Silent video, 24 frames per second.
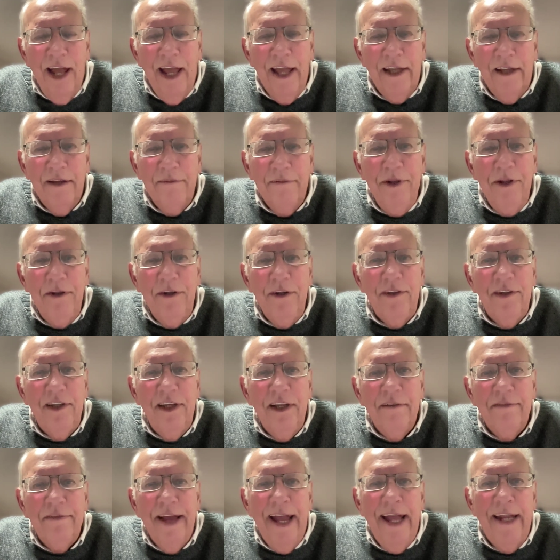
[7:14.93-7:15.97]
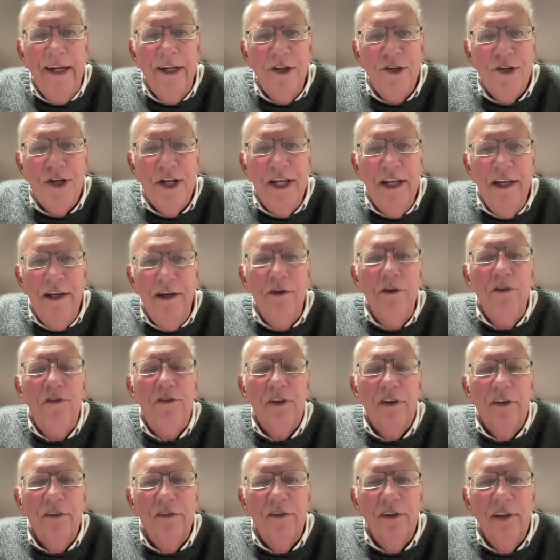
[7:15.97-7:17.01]
a community of energy
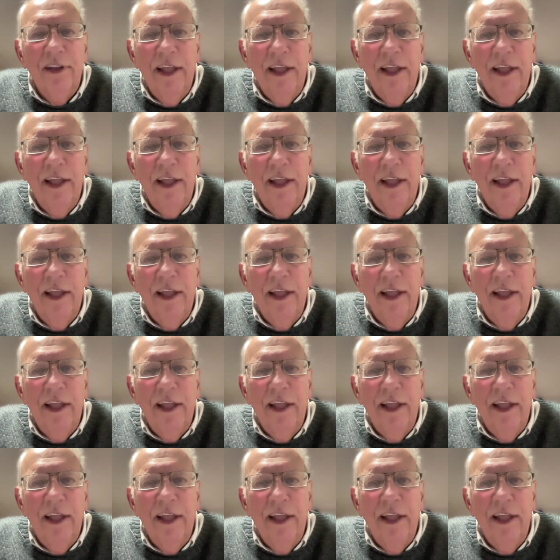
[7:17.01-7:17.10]
users,